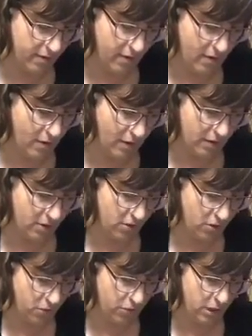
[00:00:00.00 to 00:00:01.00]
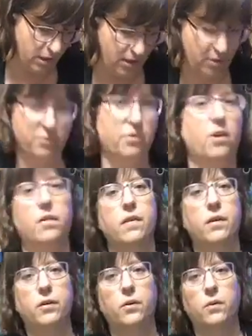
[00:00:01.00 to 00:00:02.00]
on school stuff,
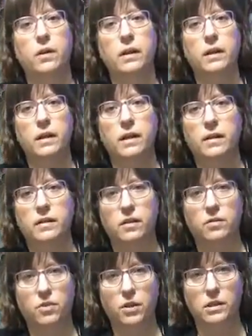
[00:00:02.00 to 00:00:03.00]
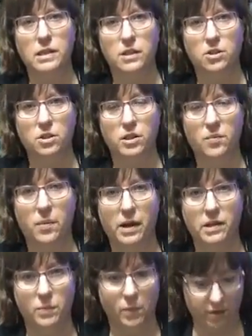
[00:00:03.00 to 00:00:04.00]
although if you're a teacher, your
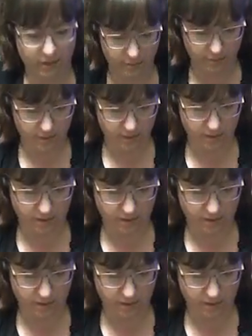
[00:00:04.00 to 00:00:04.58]
mind's probably been on